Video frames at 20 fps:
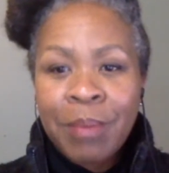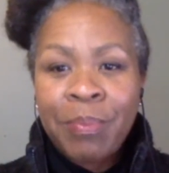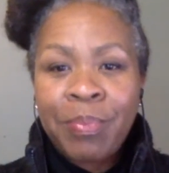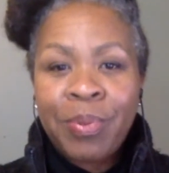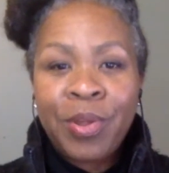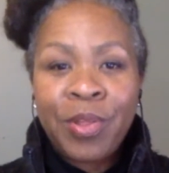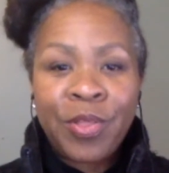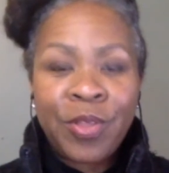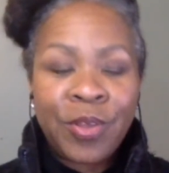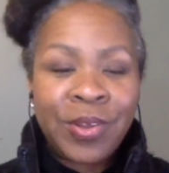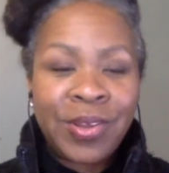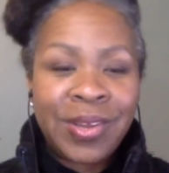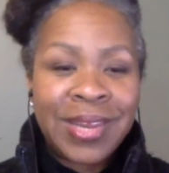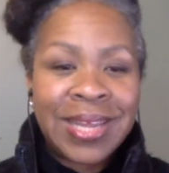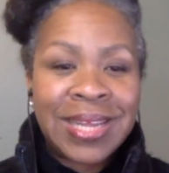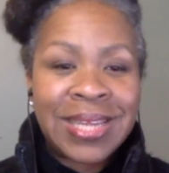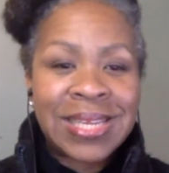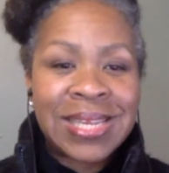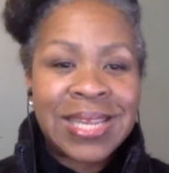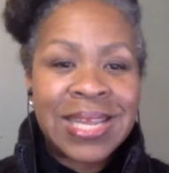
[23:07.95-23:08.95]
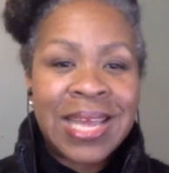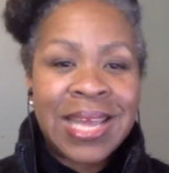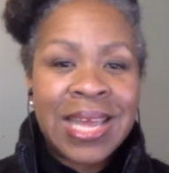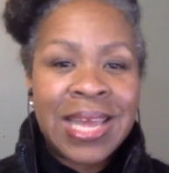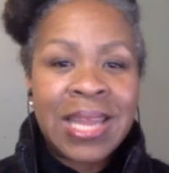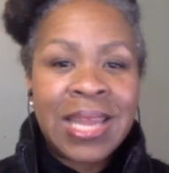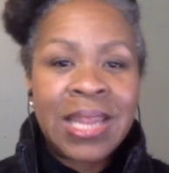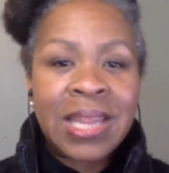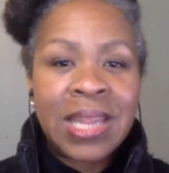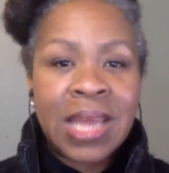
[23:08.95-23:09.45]
Put those things
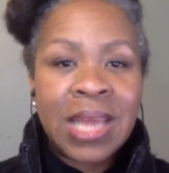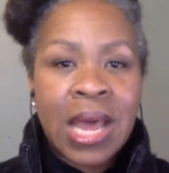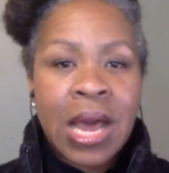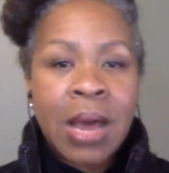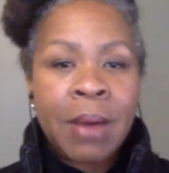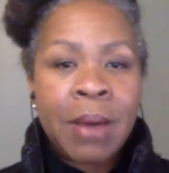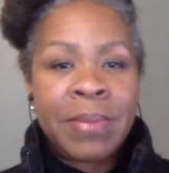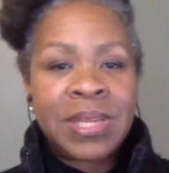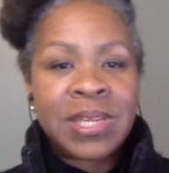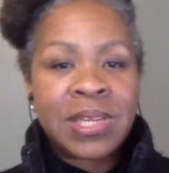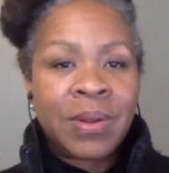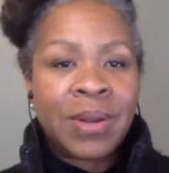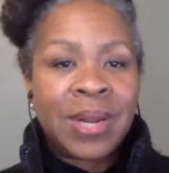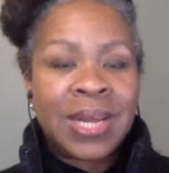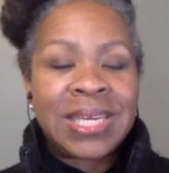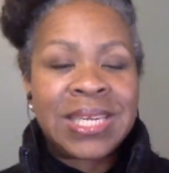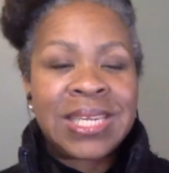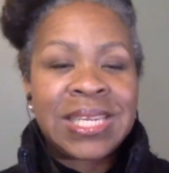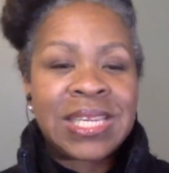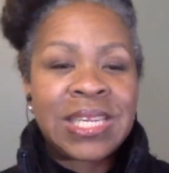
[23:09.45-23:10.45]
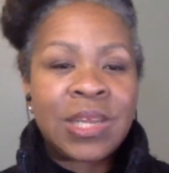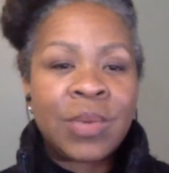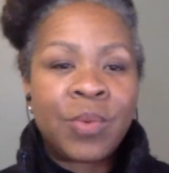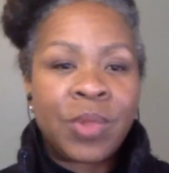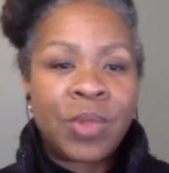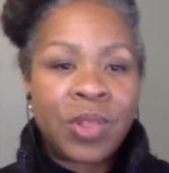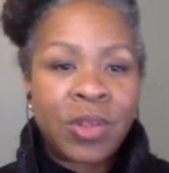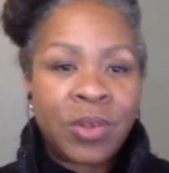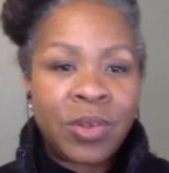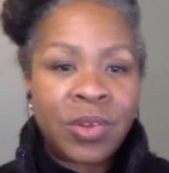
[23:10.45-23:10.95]
in the comments. I'd like to see
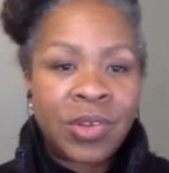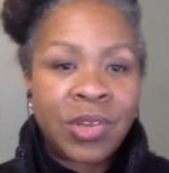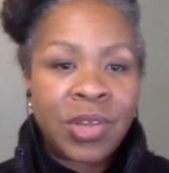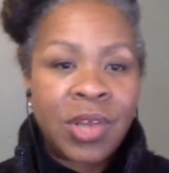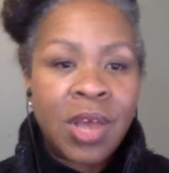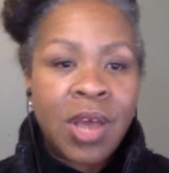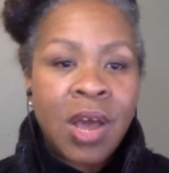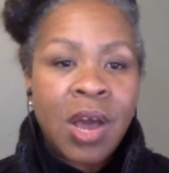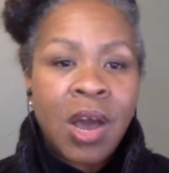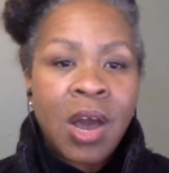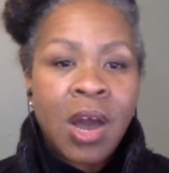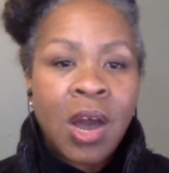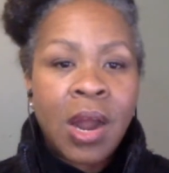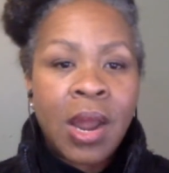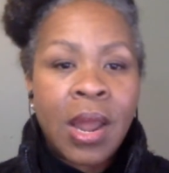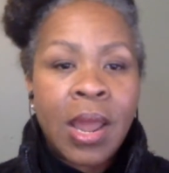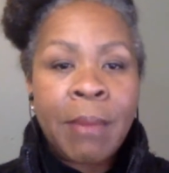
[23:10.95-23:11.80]
what those are.